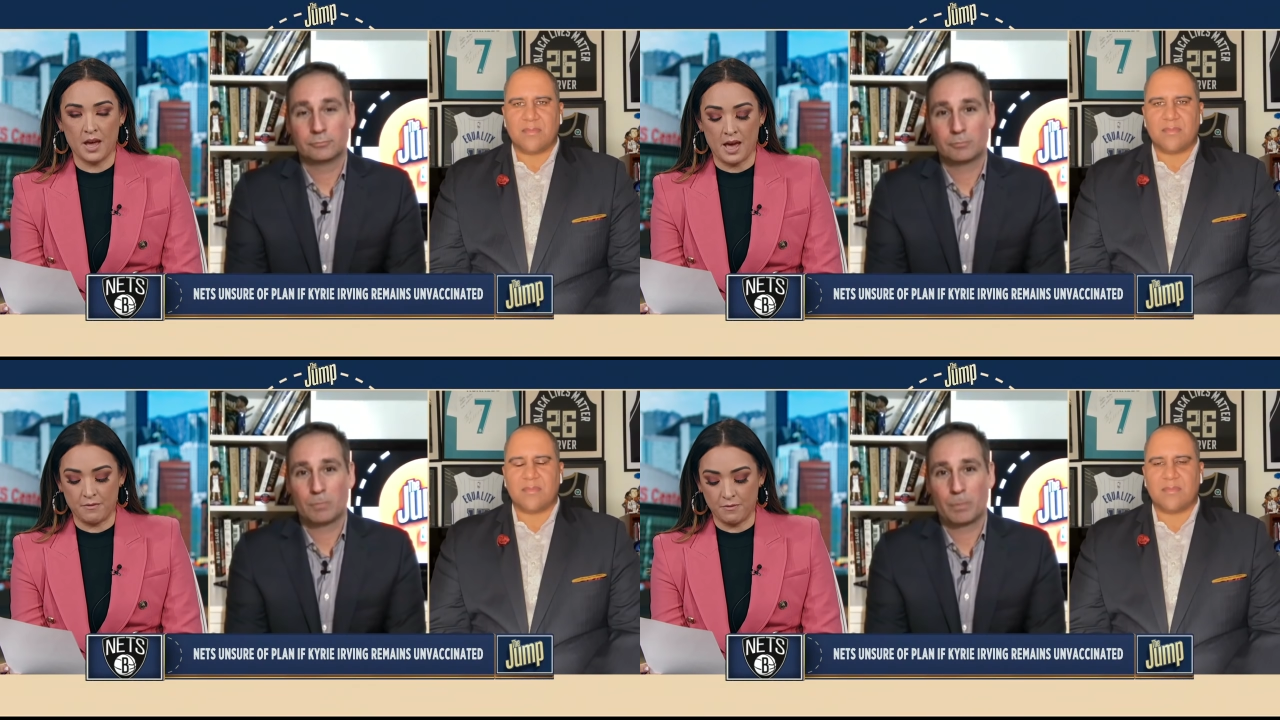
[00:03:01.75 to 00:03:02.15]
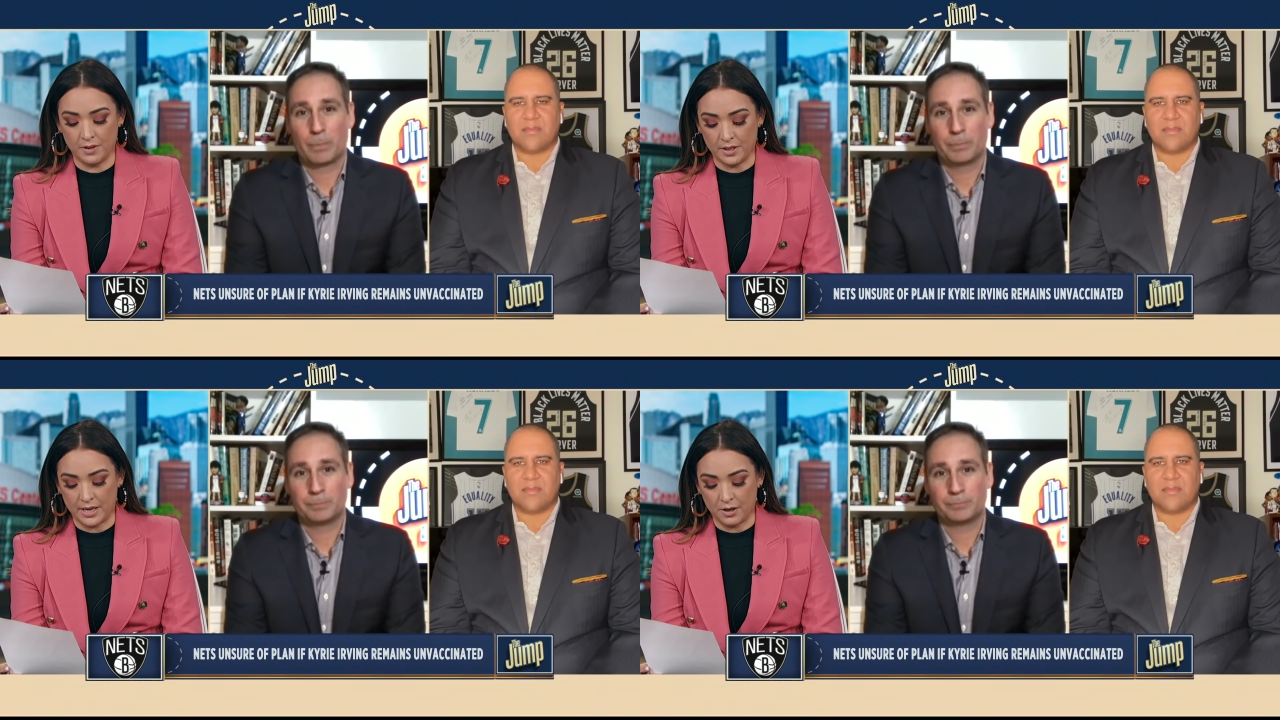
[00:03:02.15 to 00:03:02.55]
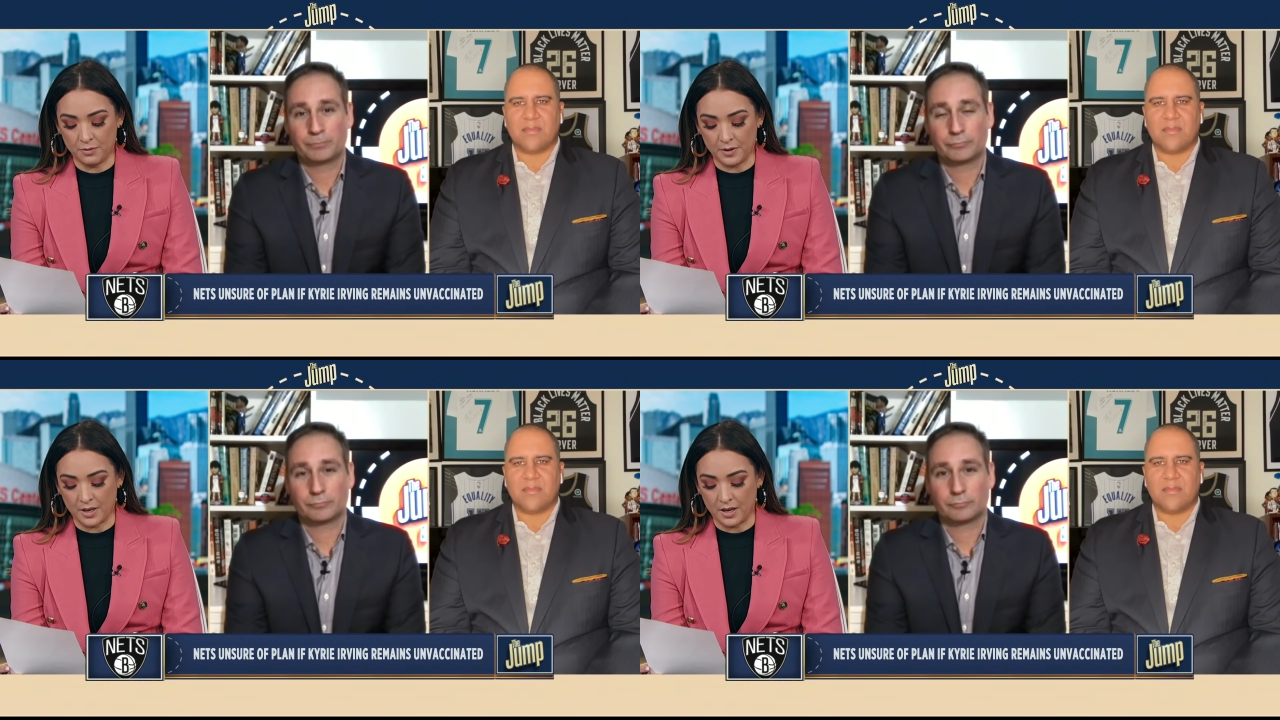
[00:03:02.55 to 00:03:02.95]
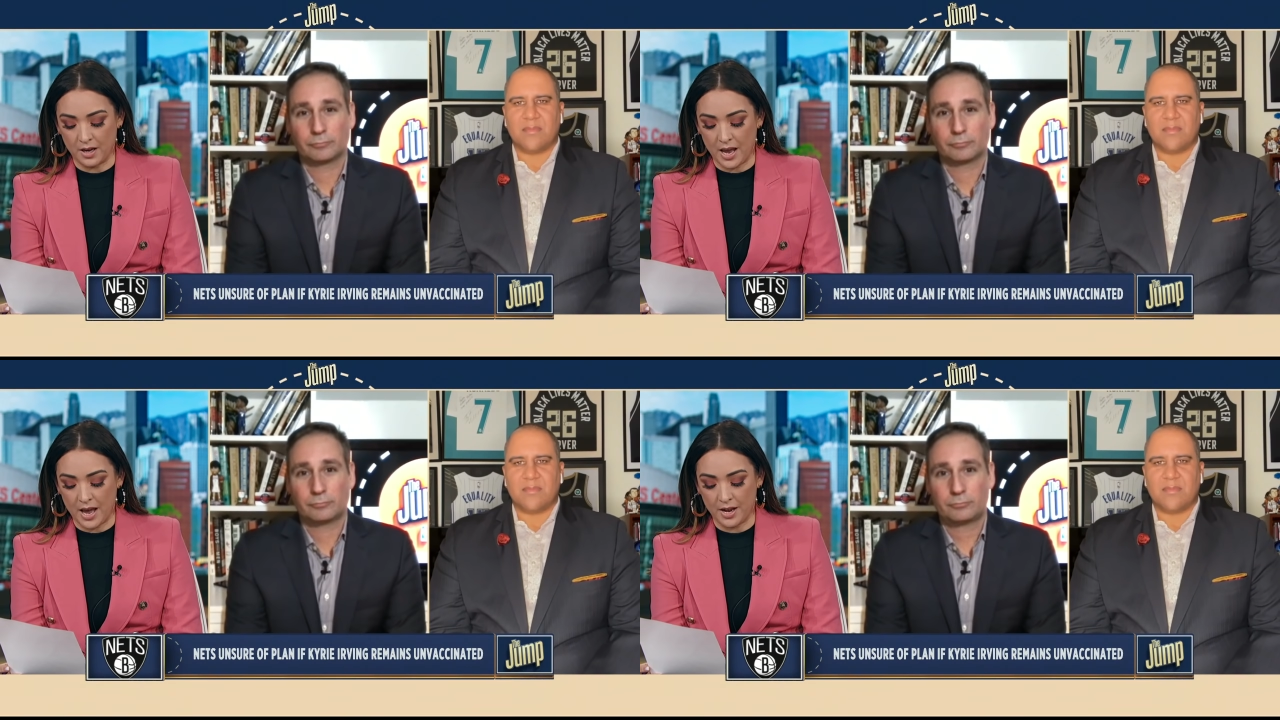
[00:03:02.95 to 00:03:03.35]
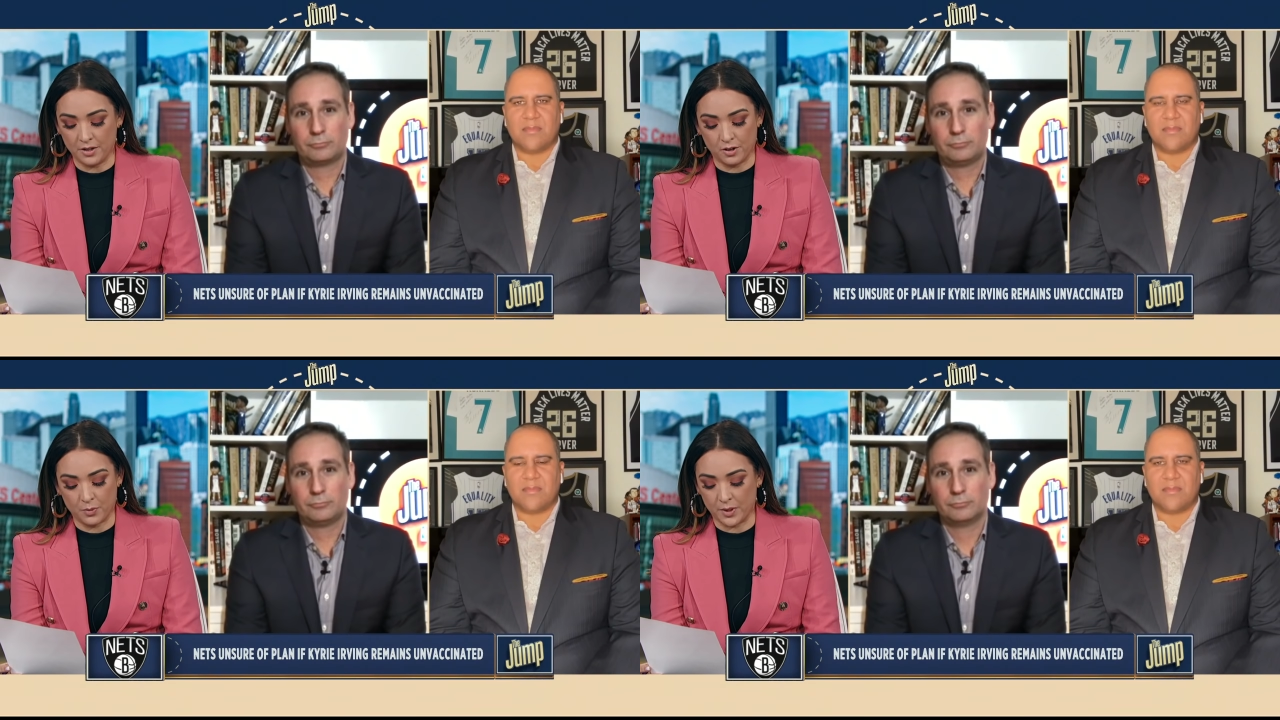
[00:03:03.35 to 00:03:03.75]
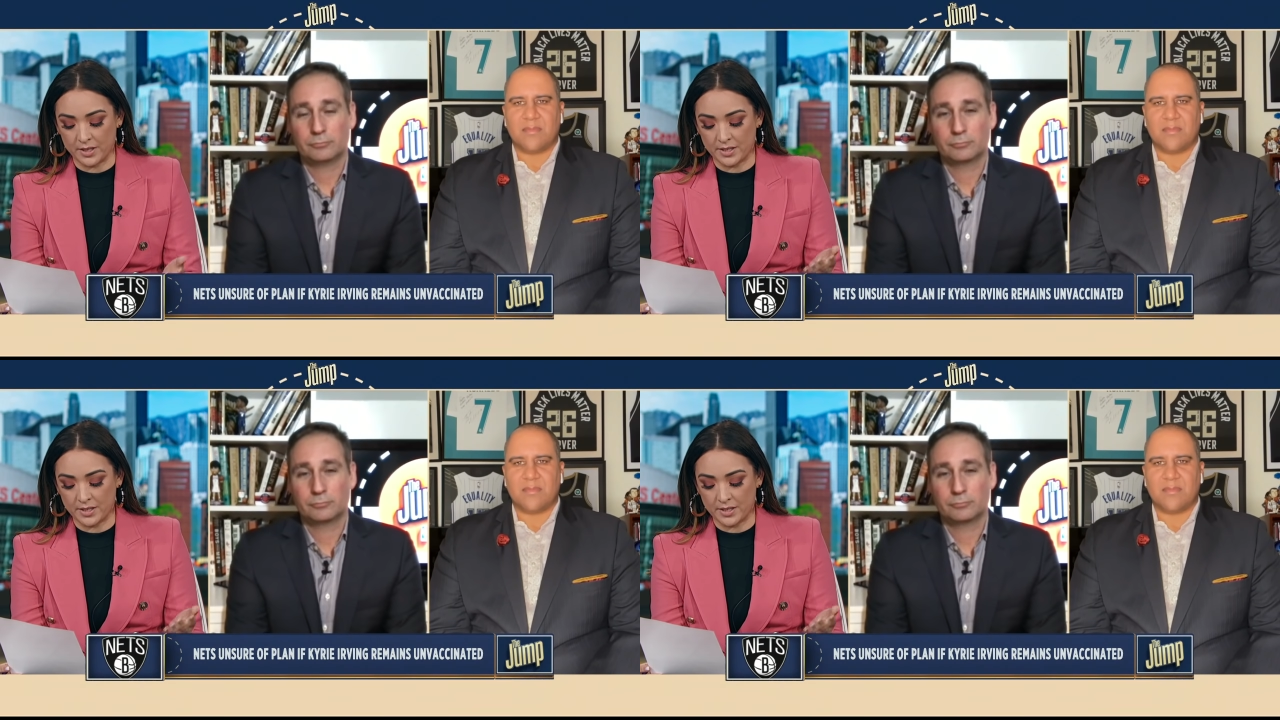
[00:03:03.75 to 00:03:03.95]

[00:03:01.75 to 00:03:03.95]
Speaker 1: at Philadelphia. And look, with a